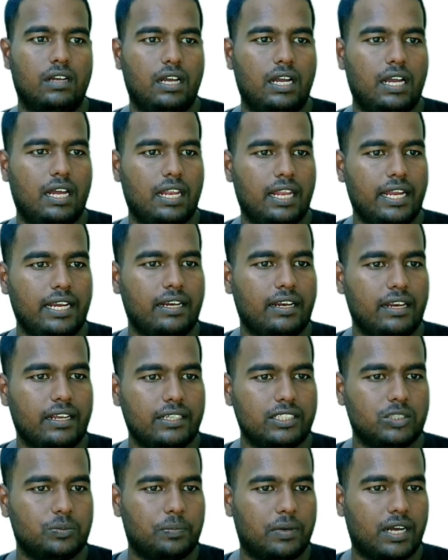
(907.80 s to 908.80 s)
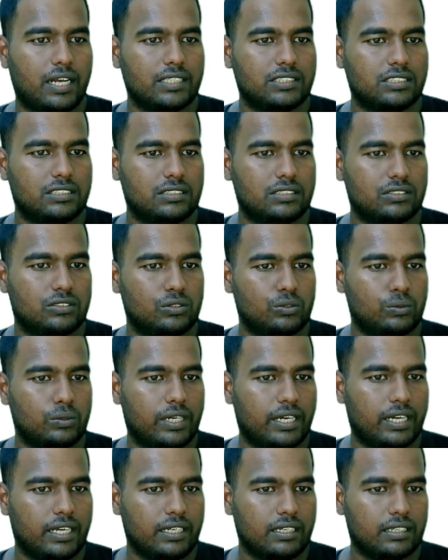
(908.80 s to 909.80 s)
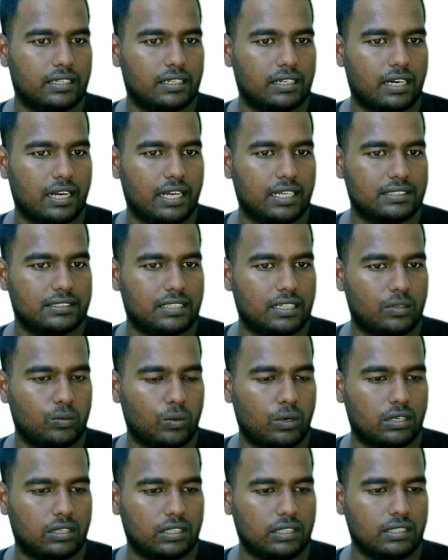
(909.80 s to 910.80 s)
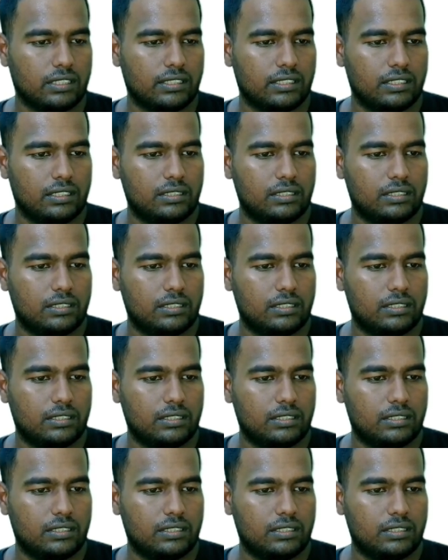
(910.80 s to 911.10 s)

A light ray is passed through air, glass, and water.